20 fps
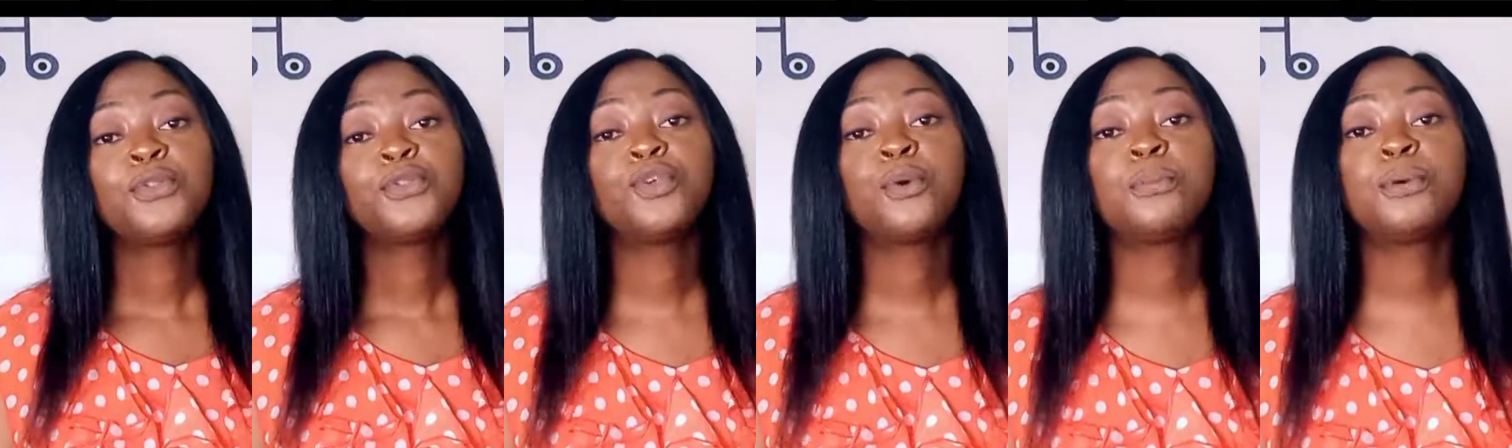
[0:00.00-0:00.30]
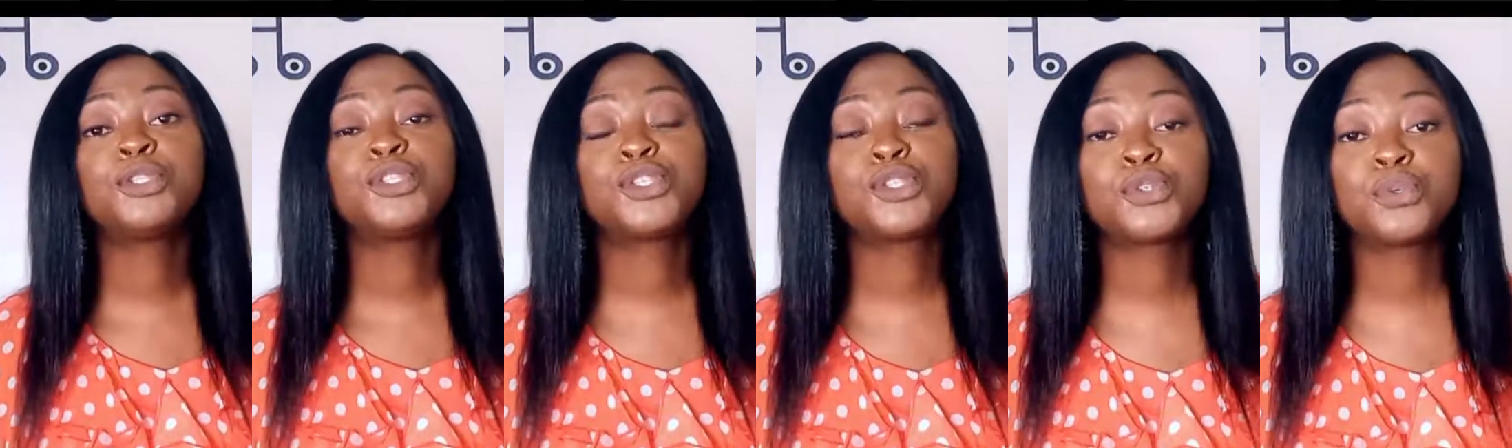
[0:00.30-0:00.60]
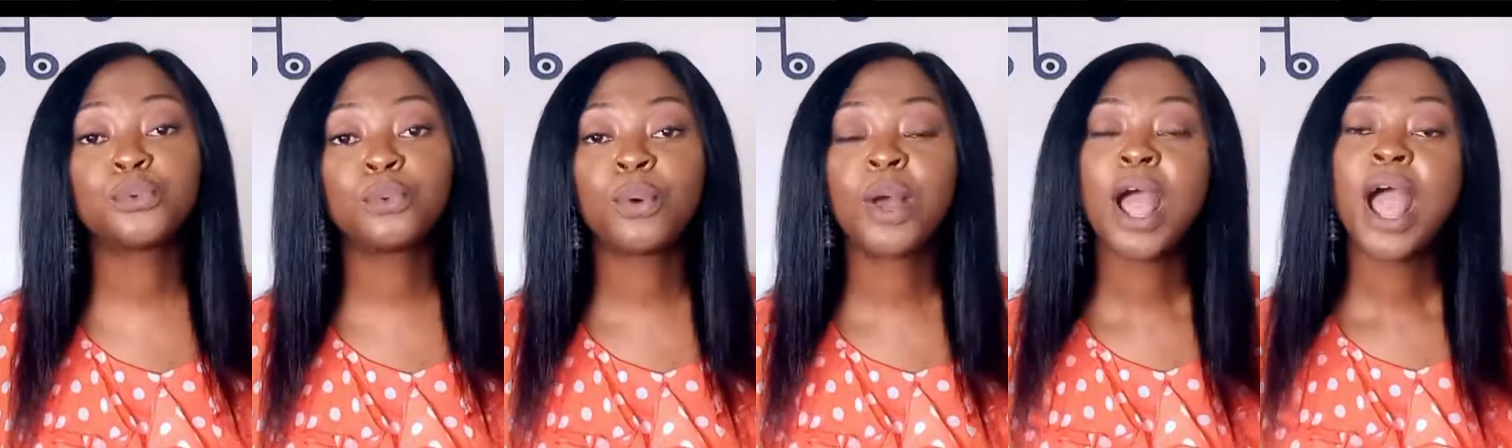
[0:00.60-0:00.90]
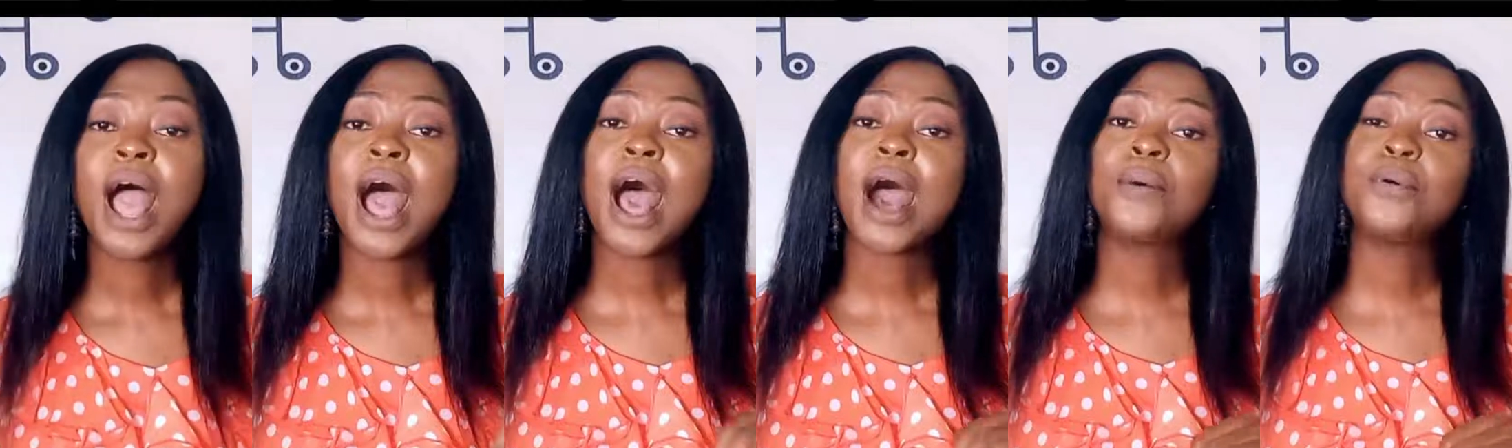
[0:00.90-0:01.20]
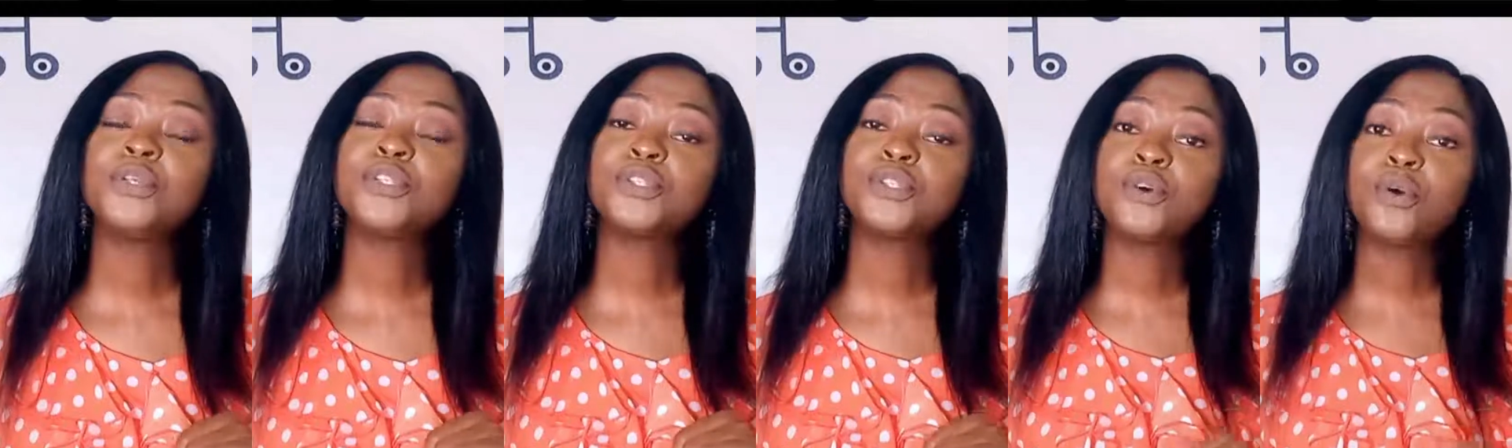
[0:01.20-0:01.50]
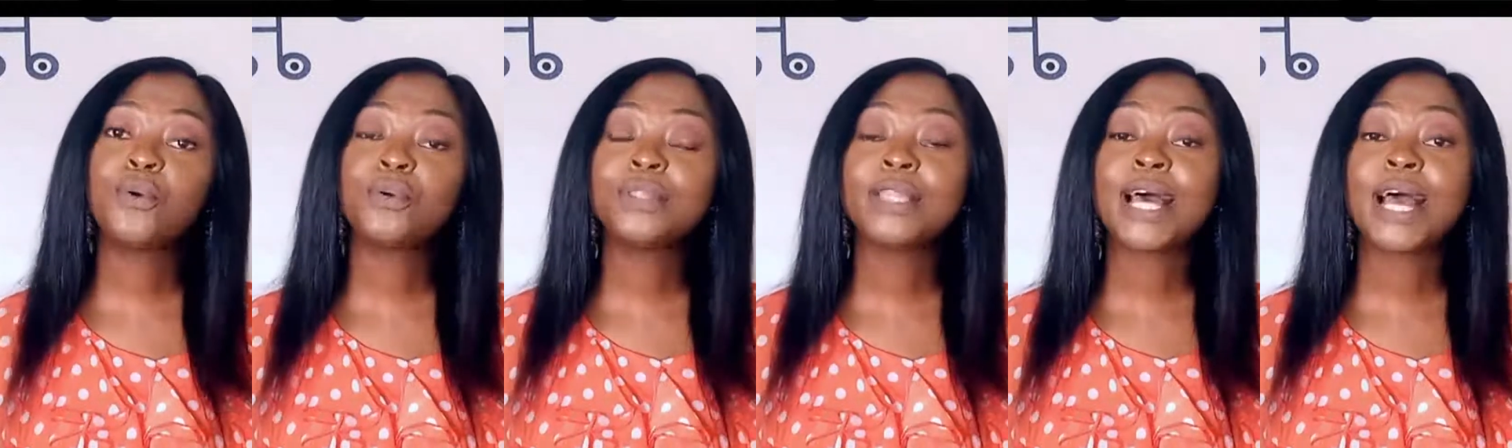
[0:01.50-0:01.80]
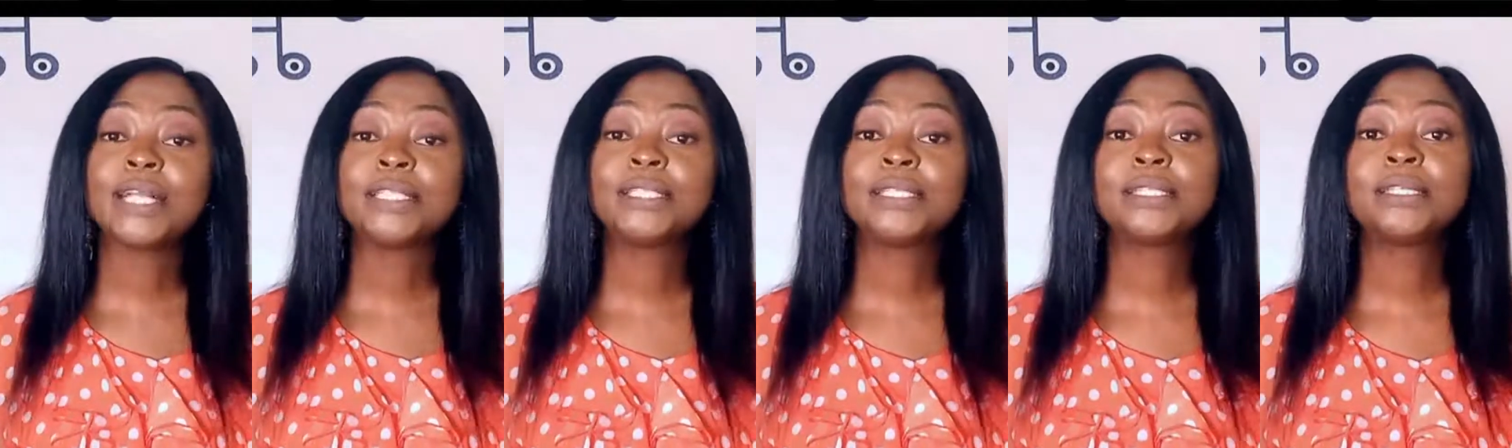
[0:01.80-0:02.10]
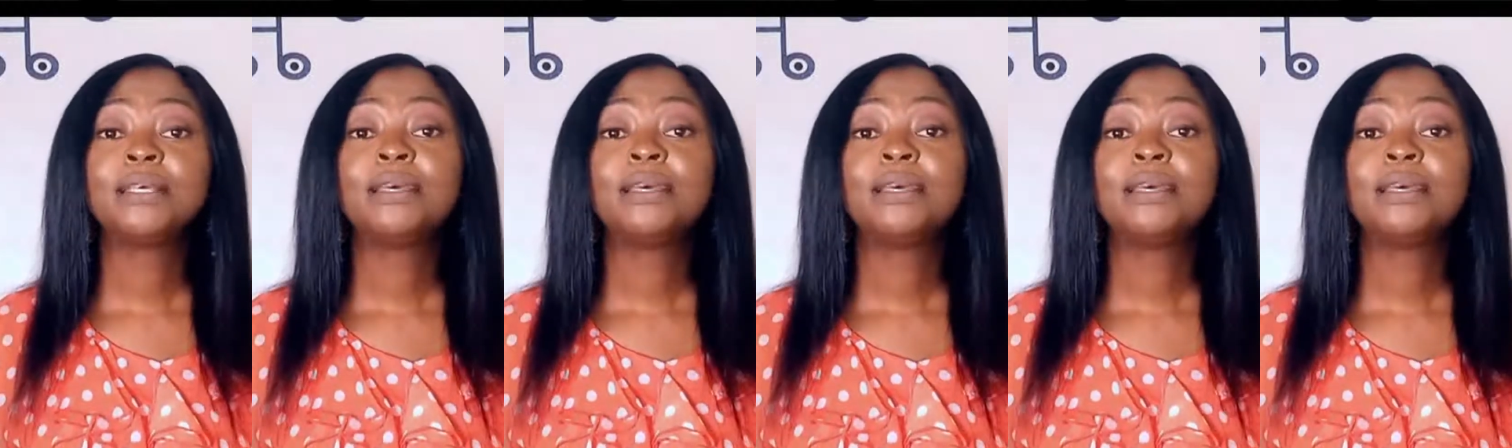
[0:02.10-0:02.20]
Number 2, I was told that